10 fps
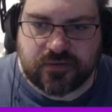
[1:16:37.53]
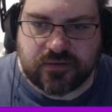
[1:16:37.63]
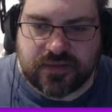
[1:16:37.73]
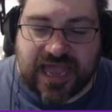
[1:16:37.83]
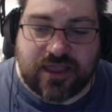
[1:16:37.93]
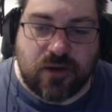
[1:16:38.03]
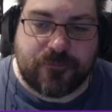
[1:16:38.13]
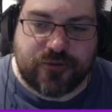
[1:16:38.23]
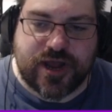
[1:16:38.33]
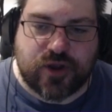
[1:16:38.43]
Yeah, you're
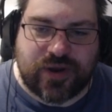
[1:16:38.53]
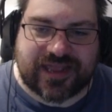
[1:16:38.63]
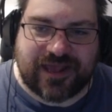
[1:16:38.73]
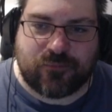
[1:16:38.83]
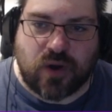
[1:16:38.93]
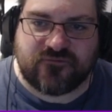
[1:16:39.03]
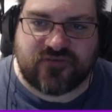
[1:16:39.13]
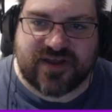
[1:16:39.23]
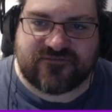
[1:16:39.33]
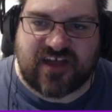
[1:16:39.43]
pretty quick. You're
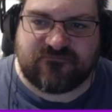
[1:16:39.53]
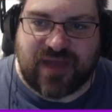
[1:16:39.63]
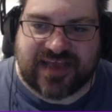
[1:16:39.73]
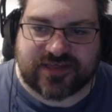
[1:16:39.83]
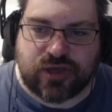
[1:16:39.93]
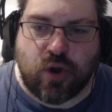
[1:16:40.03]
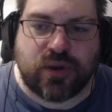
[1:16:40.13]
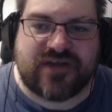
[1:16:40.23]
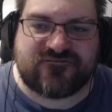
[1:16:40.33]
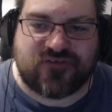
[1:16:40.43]
145 base. You
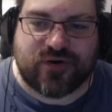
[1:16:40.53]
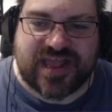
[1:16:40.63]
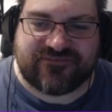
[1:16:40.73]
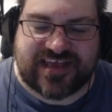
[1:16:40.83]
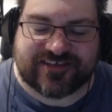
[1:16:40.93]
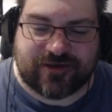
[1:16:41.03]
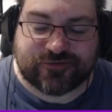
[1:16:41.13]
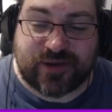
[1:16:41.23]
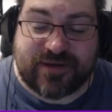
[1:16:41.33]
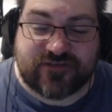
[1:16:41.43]
only have 4 EVs, though,
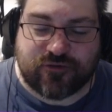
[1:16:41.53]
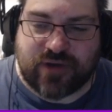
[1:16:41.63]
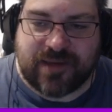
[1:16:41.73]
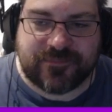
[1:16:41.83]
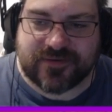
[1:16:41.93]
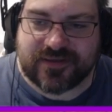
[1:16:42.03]
so I might have to grab...